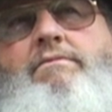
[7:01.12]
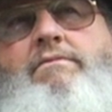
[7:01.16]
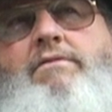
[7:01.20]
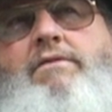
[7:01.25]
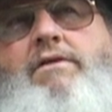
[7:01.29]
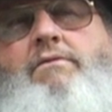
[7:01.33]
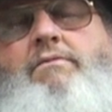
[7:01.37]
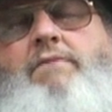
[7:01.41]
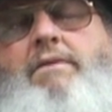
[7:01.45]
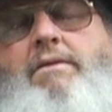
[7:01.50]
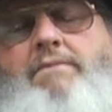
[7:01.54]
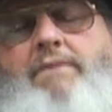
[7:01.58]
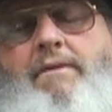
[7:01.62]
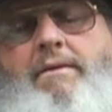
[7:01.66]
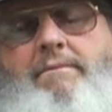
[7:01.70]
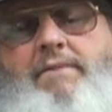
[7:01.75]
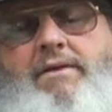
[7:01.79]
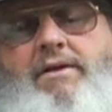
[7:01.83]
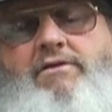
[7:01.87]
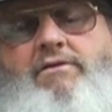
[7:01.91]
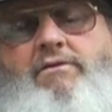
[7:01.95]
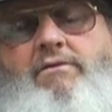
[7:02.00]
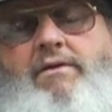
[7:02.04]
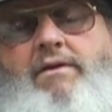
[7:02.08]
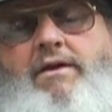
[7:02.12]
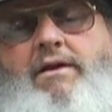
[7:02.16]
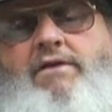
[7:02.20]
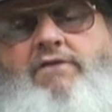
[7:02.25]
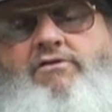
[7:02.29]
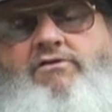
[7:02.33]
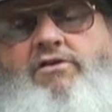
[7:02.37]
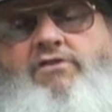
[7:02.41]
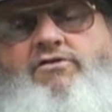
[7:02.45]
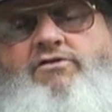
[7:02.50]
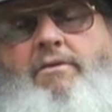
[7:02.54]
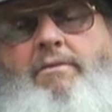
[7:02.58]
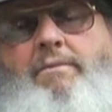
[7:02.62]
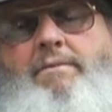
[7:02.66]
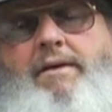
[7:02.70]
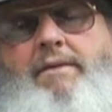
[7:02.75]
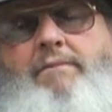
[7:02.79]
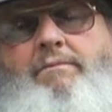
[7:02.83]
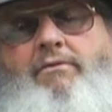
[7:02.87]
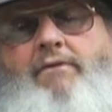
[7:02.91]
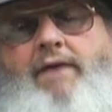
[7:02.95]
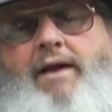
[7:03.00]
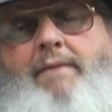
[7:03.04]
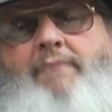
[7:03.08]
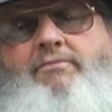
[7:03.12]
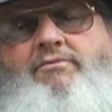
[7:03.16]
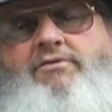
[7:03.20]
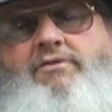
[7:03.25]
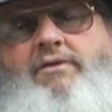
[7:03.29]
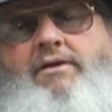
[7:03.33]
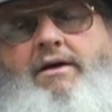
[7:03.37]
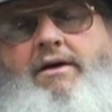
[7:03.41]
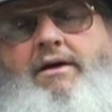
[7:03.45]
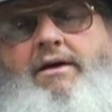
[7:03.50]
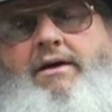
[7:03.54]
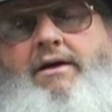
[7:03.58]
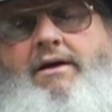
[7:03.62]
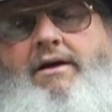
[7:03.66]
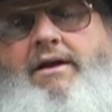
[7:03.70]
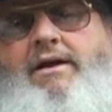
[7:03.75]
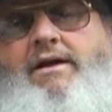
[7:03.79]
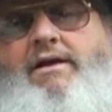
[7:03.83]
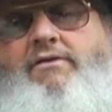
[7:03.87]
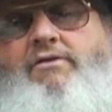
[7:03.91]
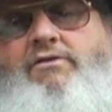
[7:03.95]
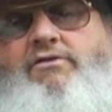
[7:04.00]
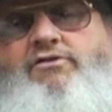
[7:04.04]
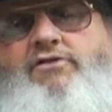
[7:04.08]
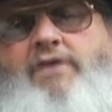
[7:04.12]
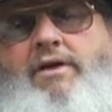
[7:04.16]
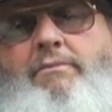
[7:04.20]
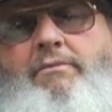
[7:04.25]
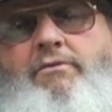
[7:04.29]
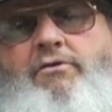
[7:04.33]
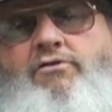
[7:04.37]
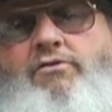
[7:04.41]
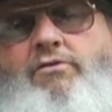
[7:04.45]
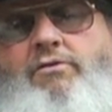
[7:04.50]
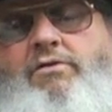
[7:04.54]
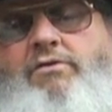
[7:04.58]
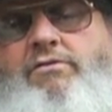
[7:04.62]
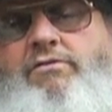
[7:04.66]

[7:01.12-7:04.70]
that we bump into, it's just something perhaps another step or two or